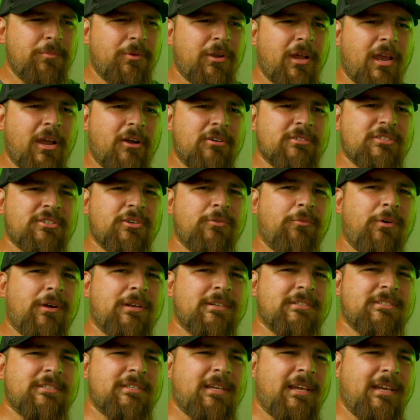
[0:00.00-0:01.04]
but I also want
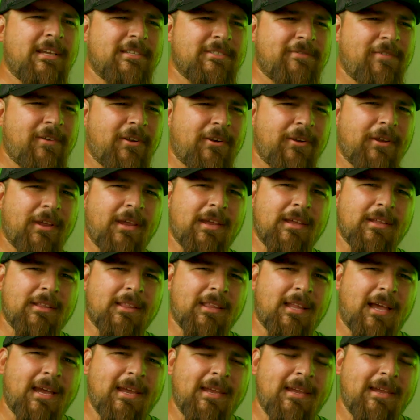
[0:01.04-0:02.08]
to say it's very
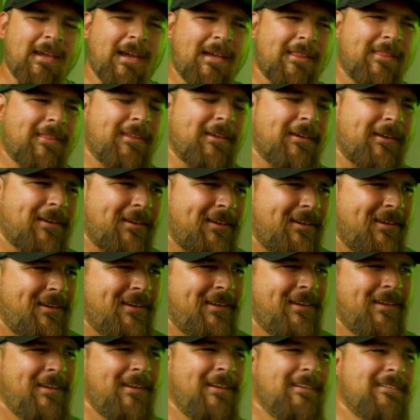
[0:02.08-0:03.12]
light at the
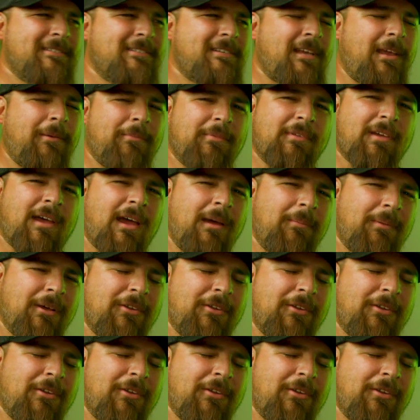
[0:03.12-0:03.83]
same time.